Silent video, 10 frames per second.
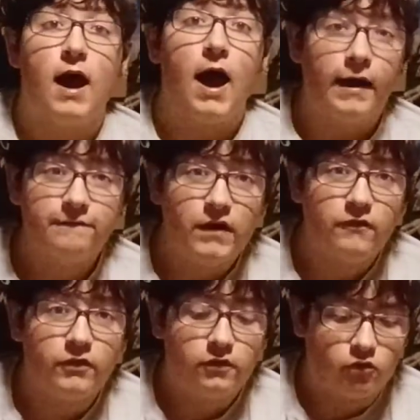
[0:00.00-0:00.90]
I
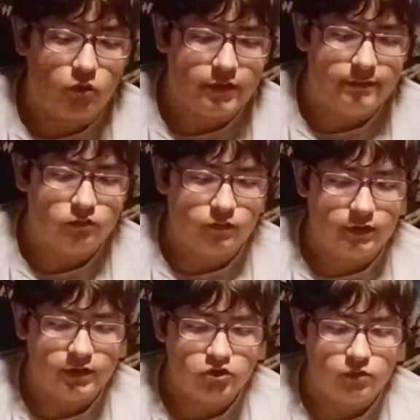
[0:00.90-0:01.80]
found the story to be
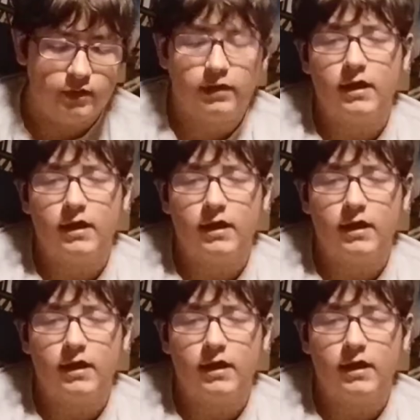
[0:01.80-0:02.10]
really enjoying.